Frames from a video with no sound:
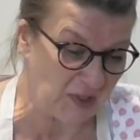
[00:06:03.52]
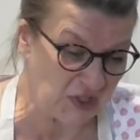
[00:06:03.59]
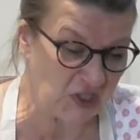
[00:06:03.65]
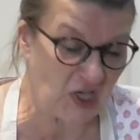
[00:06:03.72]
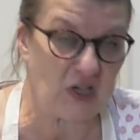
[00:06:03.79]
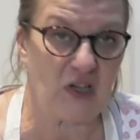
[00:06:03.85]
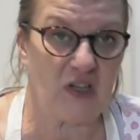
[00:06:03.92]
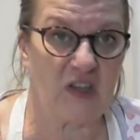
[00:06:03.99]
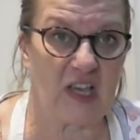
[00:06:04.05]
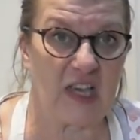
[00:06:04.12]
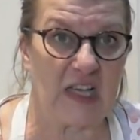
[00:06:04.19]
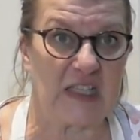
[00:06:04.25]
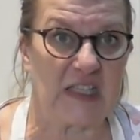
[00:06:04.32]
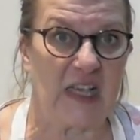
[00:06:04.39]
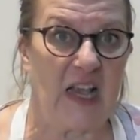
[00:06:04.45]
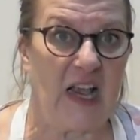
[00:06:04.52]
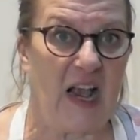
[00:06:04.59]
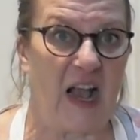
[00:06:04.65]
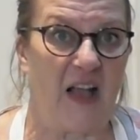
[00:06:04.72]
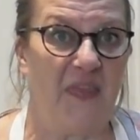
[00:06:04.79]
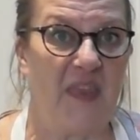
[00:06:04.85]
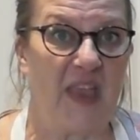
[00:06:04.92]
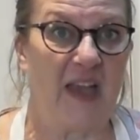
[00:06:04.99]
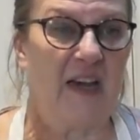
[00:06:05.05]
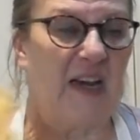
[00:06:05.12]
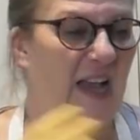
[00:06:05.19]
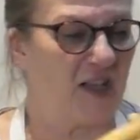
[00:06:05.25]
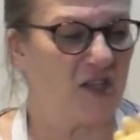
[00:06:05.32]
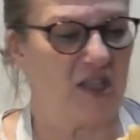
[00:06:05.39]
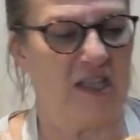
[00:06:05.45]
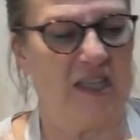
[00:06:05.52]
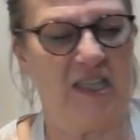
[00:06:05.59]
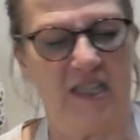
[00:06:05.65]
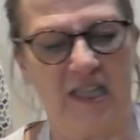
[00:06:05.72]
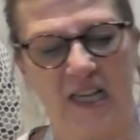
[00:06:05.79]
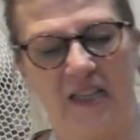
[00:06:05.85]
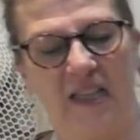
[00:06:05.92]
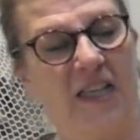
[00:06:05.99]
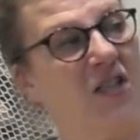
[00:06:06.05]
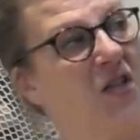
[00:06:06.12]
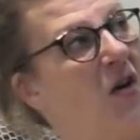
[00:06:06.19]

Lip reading: I'll show you this, and then actually I need to take these